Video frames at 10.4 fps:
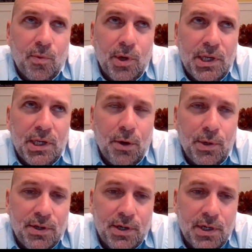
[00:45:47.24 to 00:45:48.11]

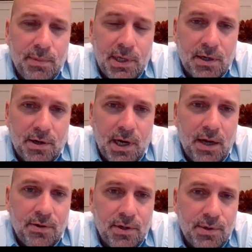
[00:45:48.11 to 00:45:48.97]
knowing you're going to be in a
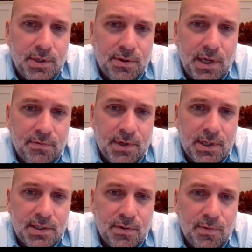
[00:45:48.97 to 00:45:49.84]
crowd, knowing you're at
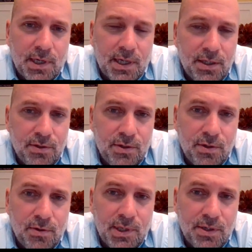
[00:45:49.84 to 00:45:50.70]
risk, what can you do
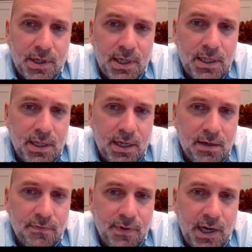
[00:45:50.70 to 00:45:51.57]
when you're in that
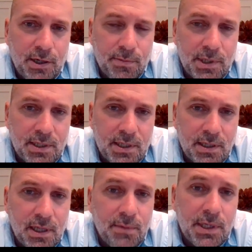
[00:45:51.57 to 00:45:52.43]
environment to
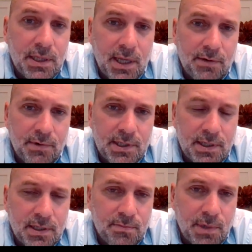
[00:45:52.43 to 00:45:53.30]
limit that risk
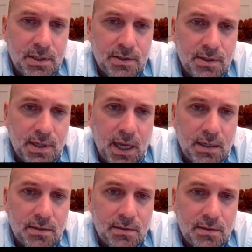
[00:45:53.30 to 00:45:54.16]
as much as you
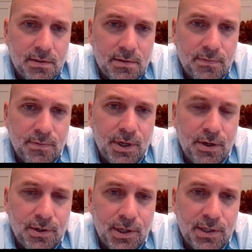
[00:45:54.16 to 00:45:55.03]
can? We'll
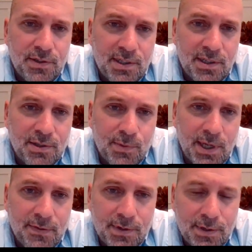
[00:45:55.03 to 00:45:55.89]
go to Linsey since
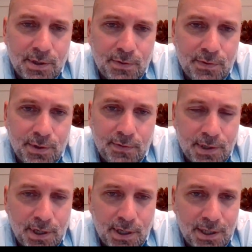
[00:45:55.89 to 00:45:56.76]
you
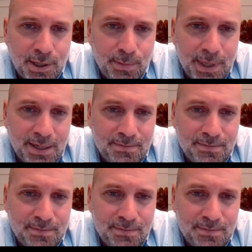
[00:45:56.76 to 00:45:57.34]
haven't talked a little bit.